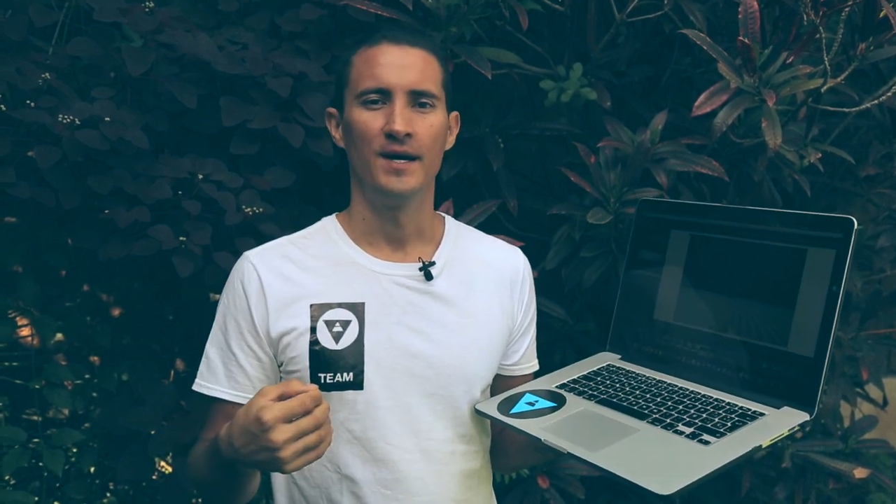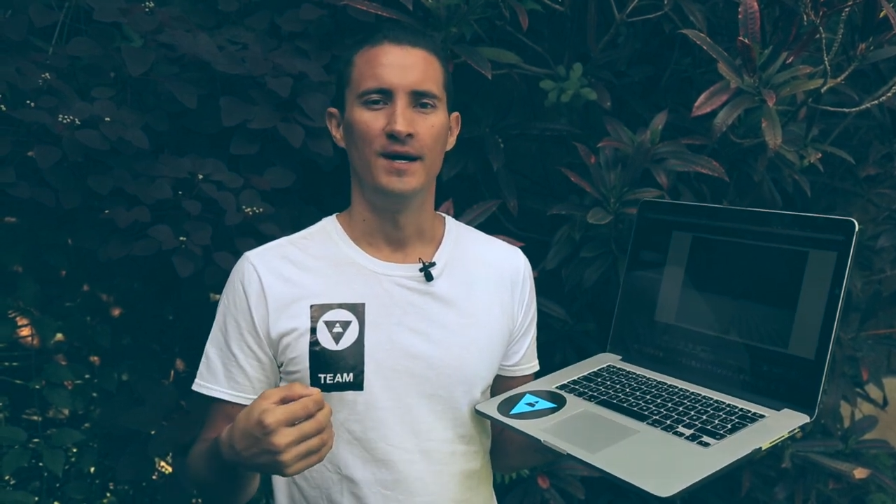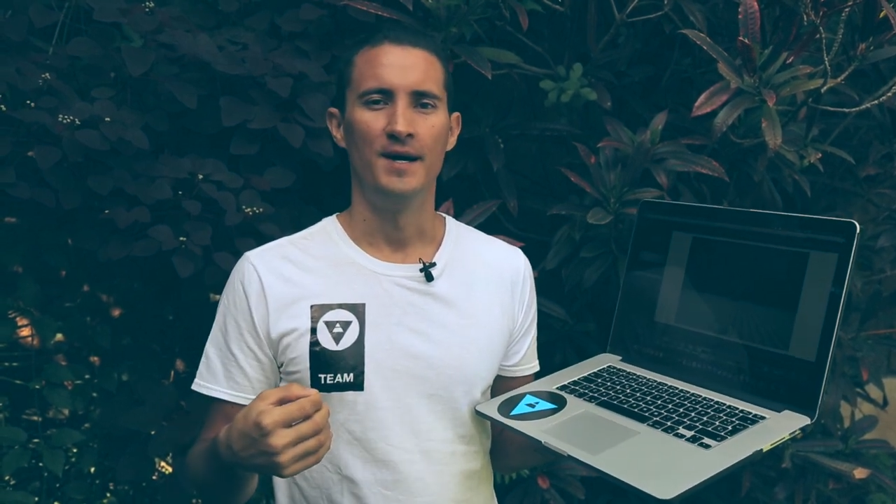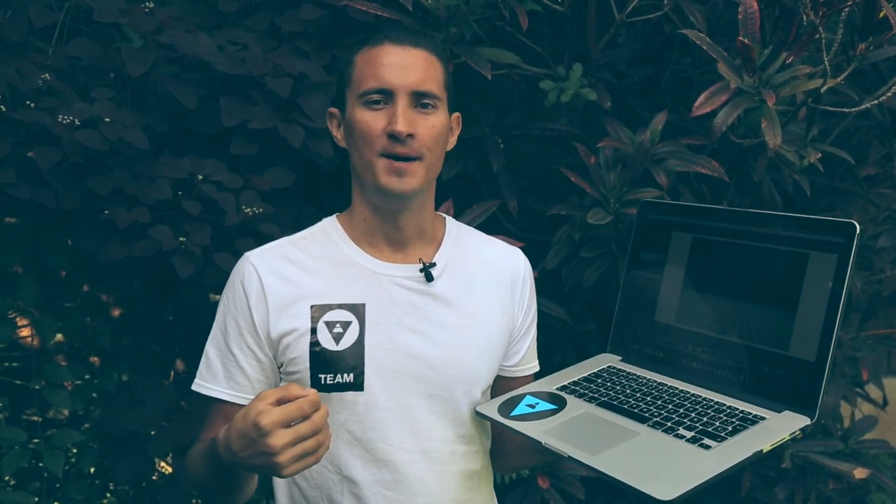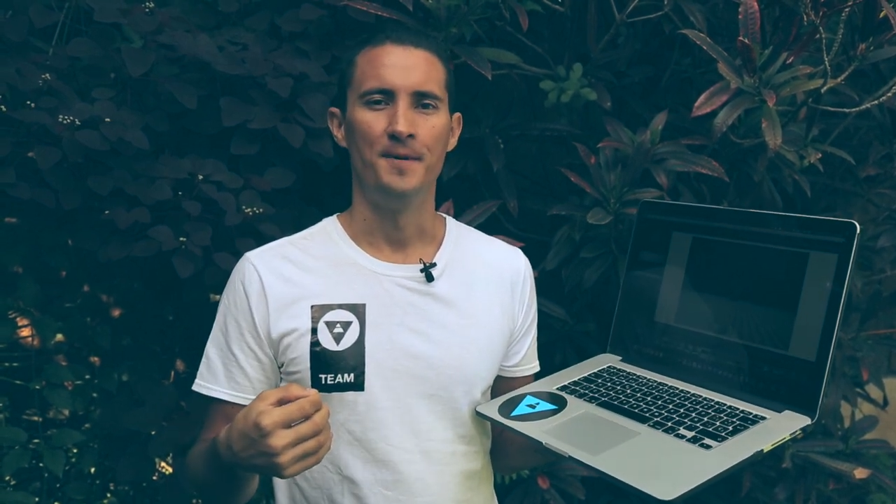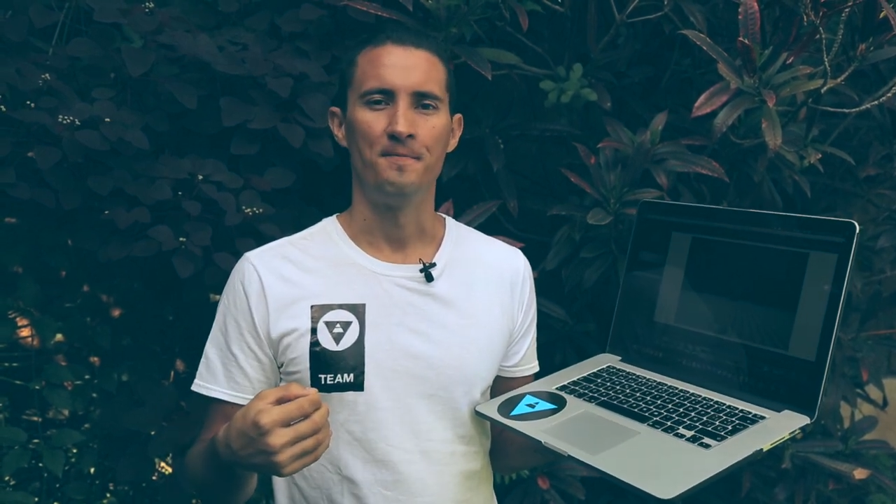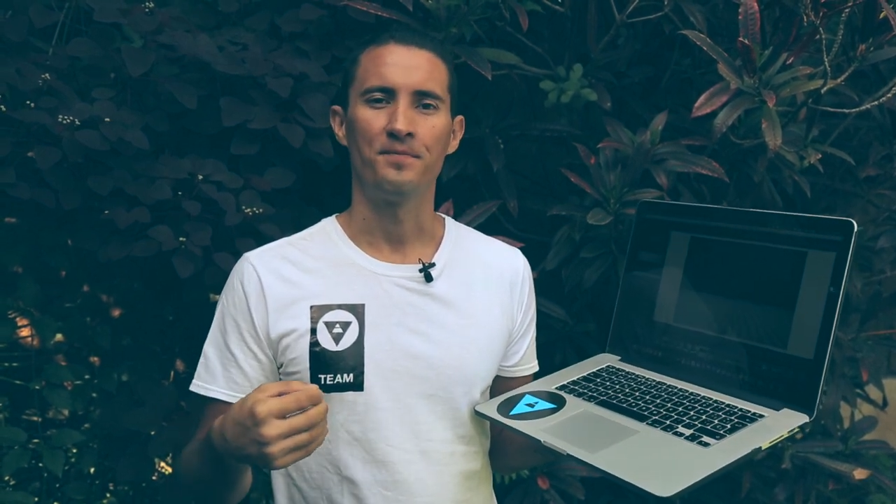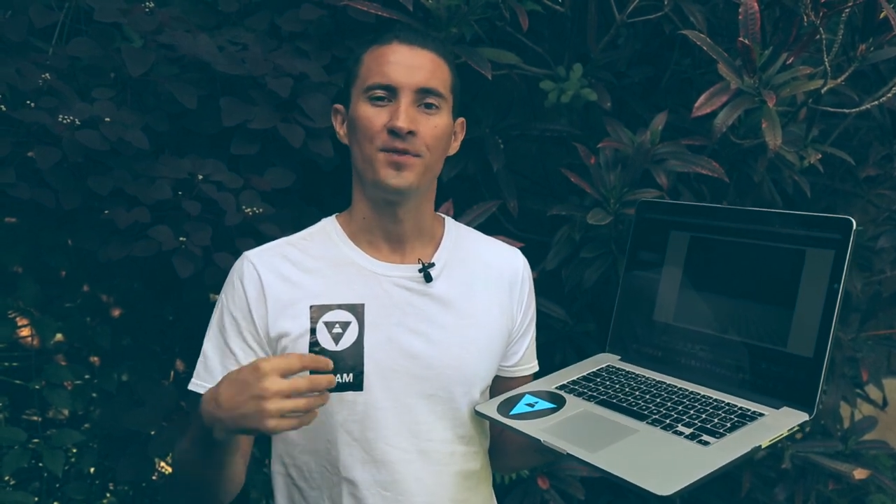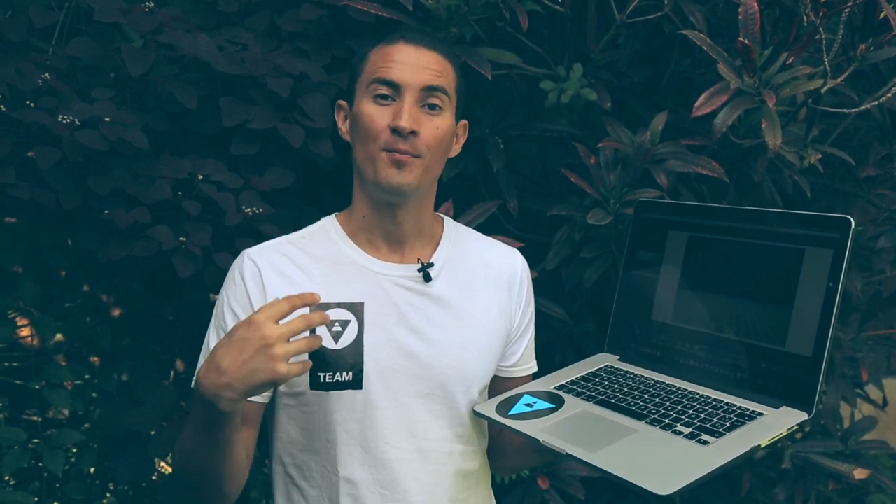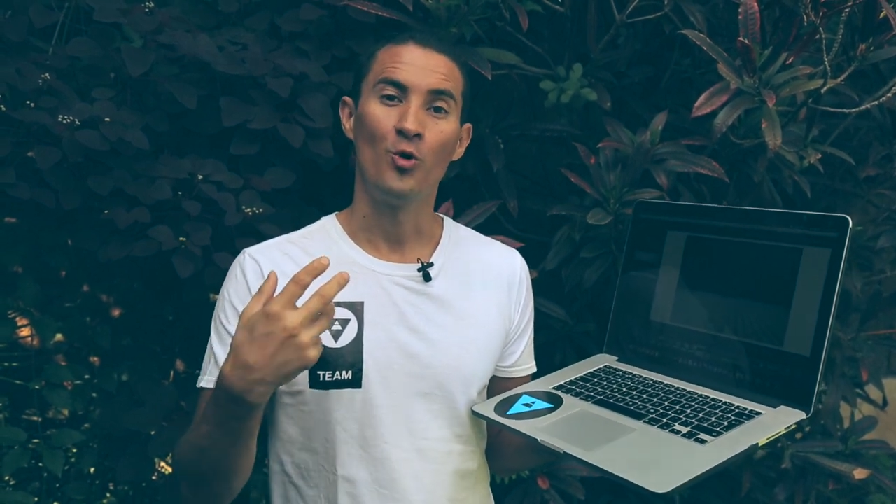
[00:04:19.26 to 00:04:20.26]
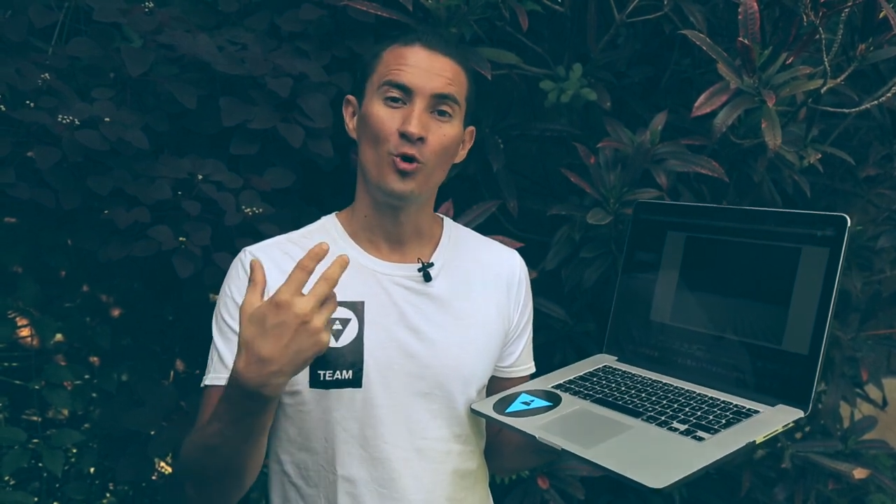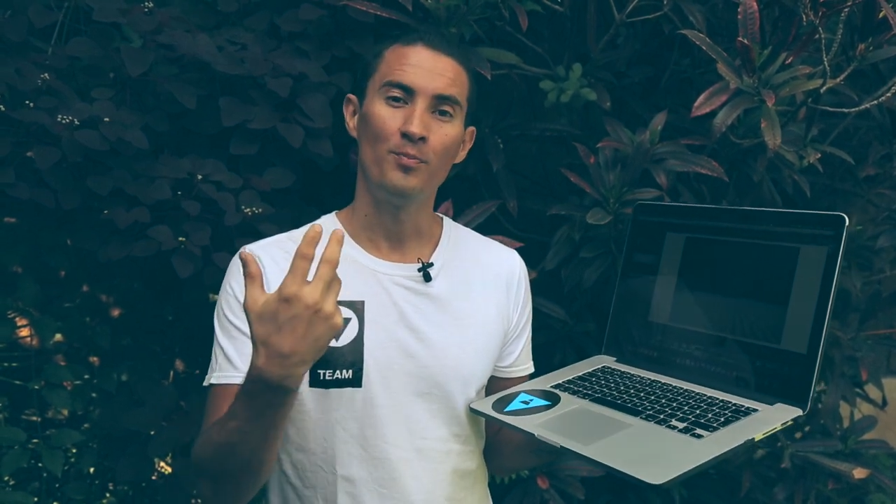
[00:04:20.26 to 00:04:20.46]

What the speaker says: The more